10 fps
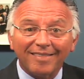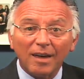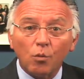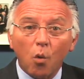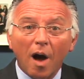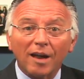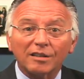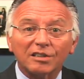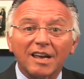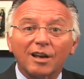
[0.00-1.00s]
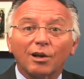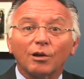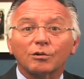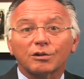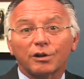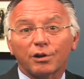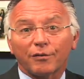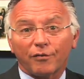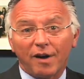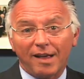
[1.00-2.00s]
They want to stay close to their
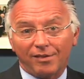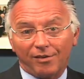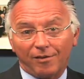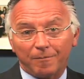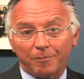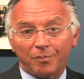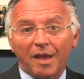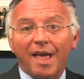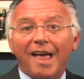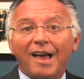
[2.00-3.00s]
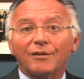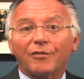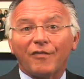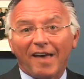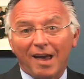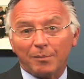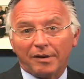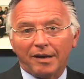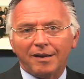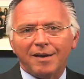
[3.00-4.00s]
friends. And
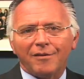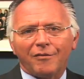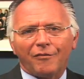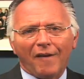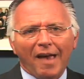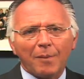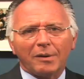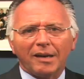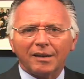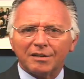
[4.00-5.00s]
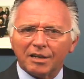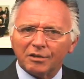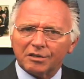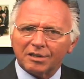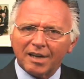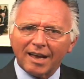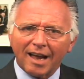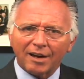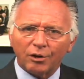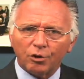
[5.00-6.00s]
family. Family continues to take
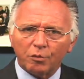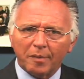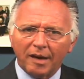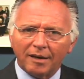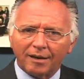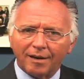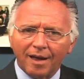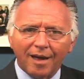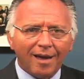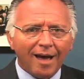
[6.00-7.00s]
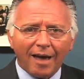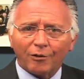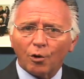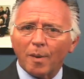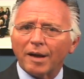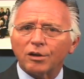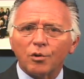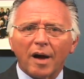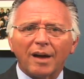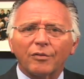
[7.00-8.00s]
on a new meaning. I don't know about
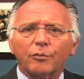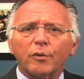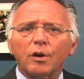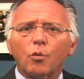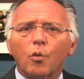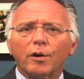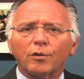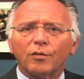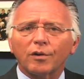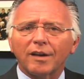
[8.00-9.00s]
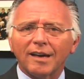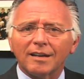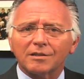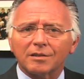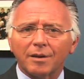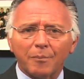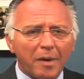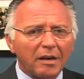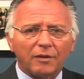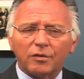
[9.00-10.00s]
you, I have 3 wonderful kids.
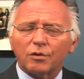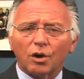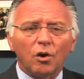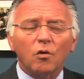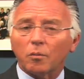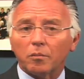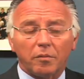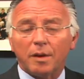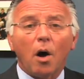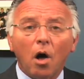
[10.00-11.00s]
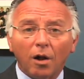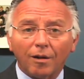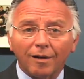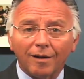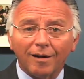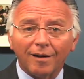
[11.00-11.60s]
Many of you know them all.